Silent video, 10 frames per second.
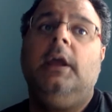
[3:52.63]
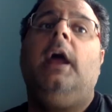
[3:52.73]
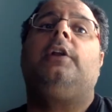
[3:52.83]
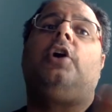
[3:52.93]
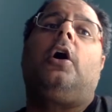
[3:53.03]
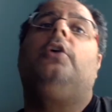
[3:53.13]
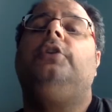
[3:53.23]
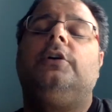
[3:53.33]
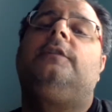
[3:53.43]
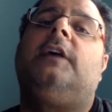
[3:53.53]
And Carl
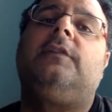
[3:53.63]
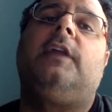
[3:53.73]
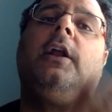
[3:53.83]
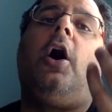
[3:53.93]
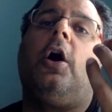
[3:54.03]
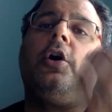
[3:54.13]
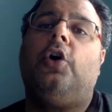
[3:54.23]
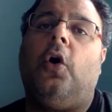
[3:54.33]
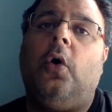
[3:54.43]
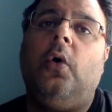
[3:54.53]
Jung says that our
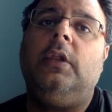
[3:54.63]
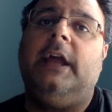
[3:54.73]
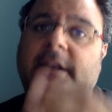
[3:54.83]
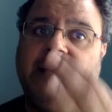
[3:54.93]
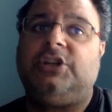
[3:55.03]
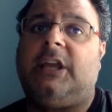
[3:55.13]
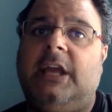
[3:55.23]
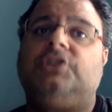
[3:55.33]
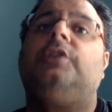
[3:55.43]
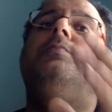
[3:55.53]
goal in
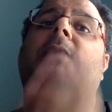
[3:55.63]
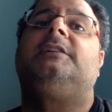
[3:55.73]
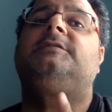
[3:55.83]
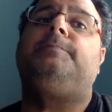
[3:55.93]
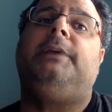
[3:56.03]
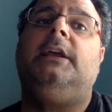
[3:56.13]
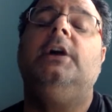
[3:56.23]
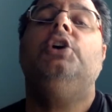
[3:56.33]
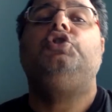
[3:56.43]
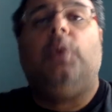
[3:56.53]
education must be
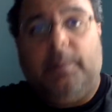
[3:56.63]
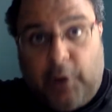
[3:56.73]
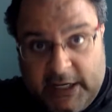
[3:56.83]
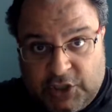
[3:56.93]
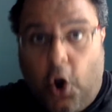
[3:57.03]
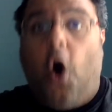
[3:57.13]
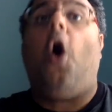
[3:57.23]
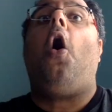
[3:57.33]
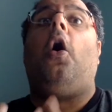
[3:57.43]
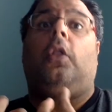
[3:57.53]
to embrace
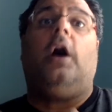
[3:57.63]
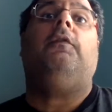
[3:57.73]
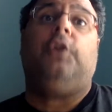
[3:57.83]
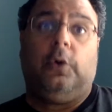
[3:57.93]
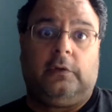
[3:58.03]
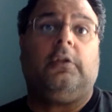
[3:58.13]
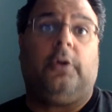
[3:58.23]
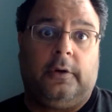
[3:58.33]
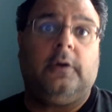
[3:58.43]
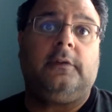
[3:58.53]
all of those
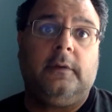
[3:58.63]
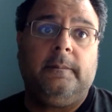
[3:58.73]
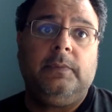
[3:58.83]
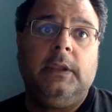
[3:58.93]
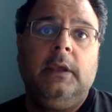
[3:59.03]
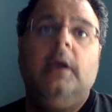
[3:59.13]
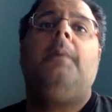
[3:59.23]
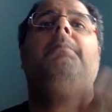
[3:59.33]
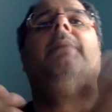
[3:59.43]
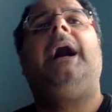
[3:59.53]
learners.
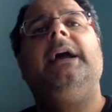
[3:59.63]
My